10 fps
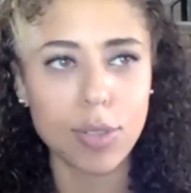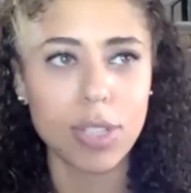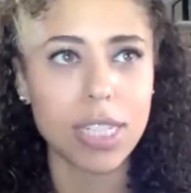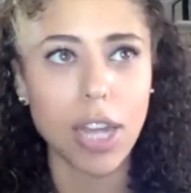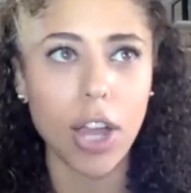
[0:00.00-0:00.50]

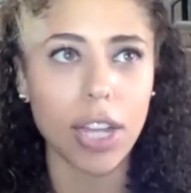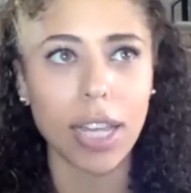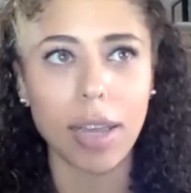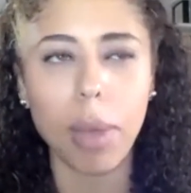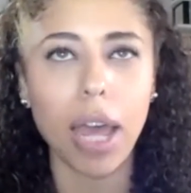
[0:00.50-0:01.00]

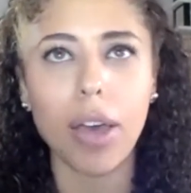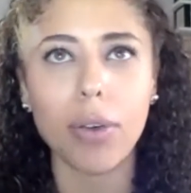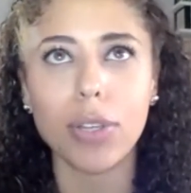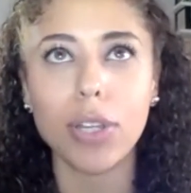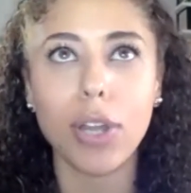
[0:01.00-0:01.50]
talking
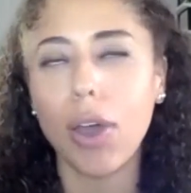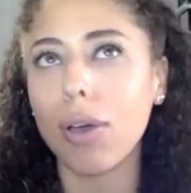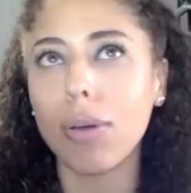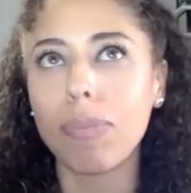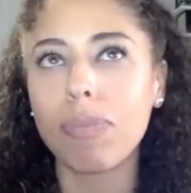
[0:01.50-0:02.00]
about,
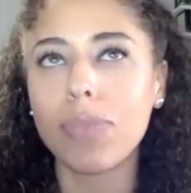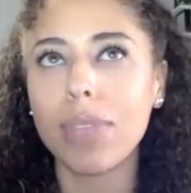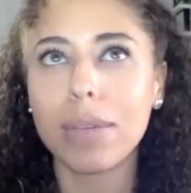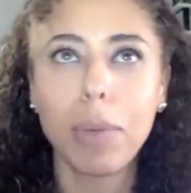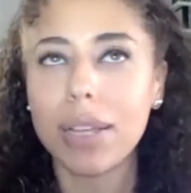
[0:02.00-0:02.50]

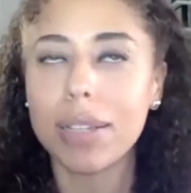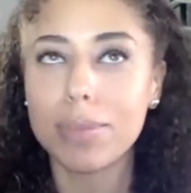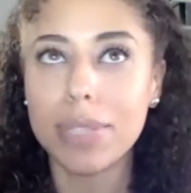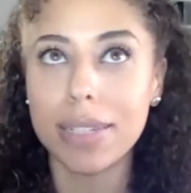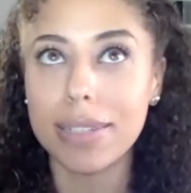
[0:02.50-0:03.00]
welcome
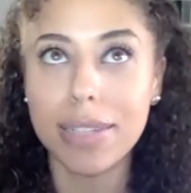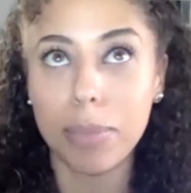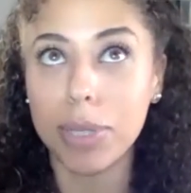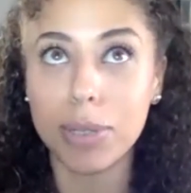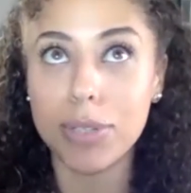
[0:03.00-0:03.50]
to
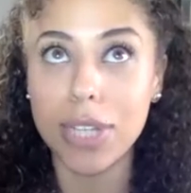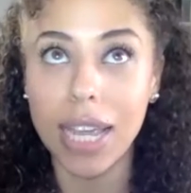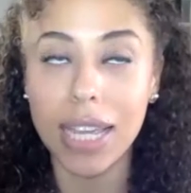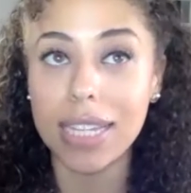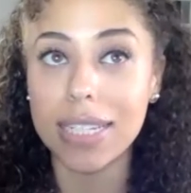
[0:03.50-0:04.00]

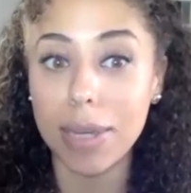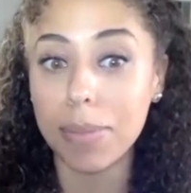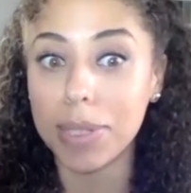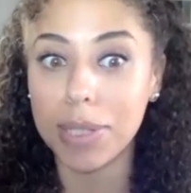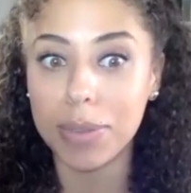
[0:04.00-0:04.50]

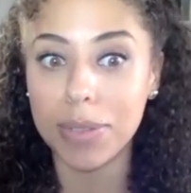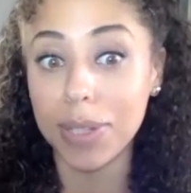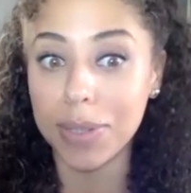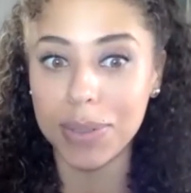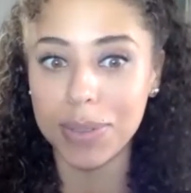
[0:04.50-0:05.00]
WJEW
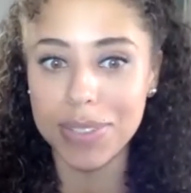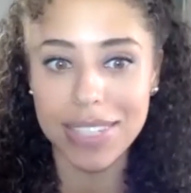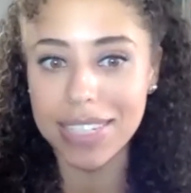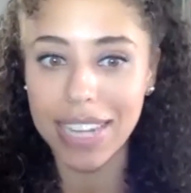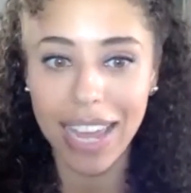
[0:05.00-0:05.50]
News.
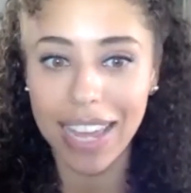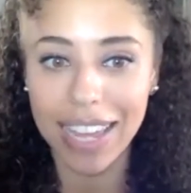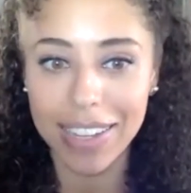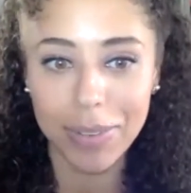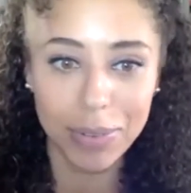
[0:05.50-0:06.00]

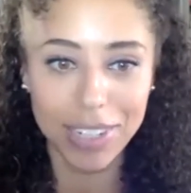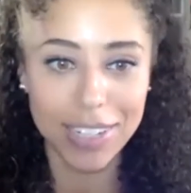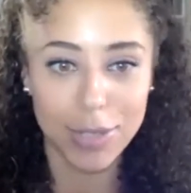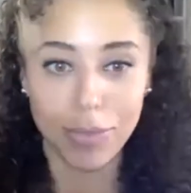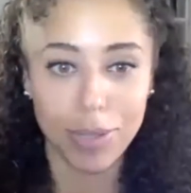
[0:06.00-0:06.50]
Today we're
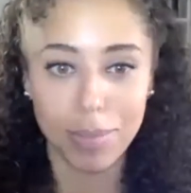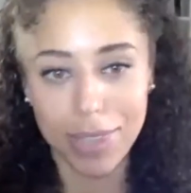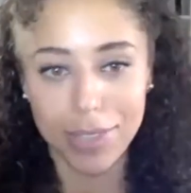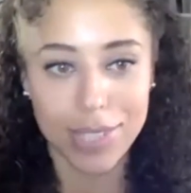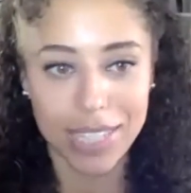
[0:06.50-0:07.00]
interviewing
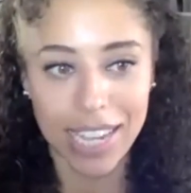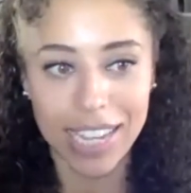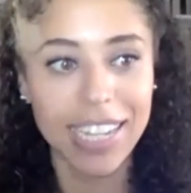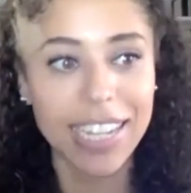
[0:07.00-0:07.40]
Methuselah.